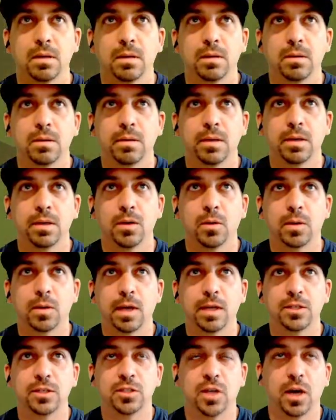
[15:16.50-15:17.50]
Hit an
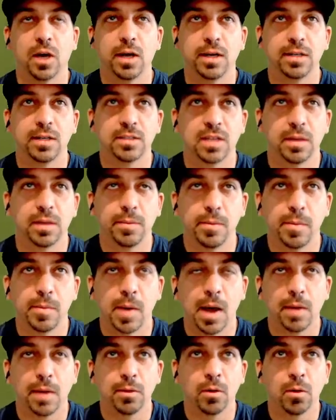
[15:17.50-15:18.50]
okay shot. It is going to be
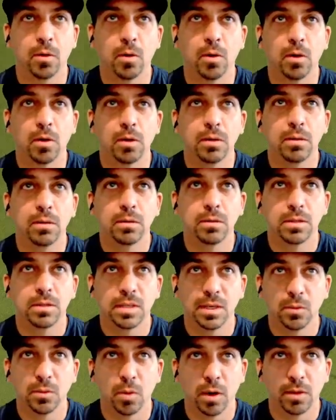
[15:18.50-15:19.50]
behind the hole.
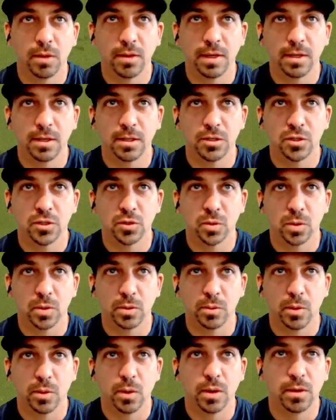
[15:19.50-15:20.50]
Didn't want to land it
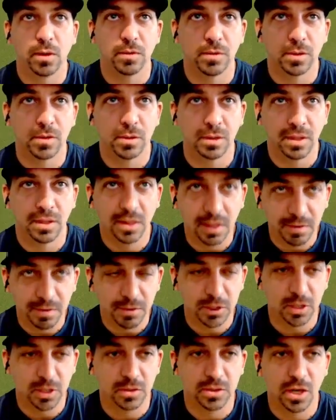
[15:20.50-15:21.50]
short. We want to leave
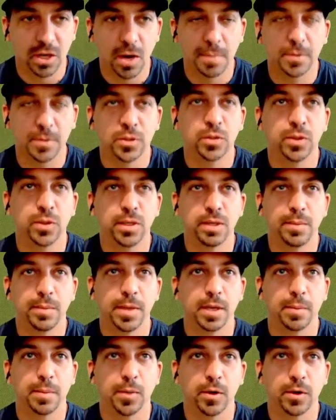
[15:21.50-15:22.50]
ourselves an opportunity to
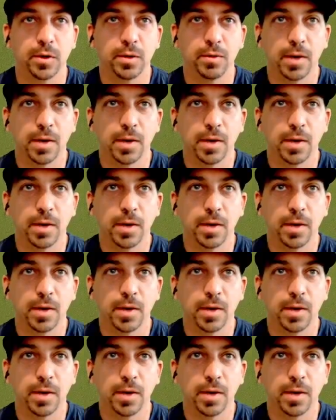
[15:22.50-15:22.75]
make a birdie, right?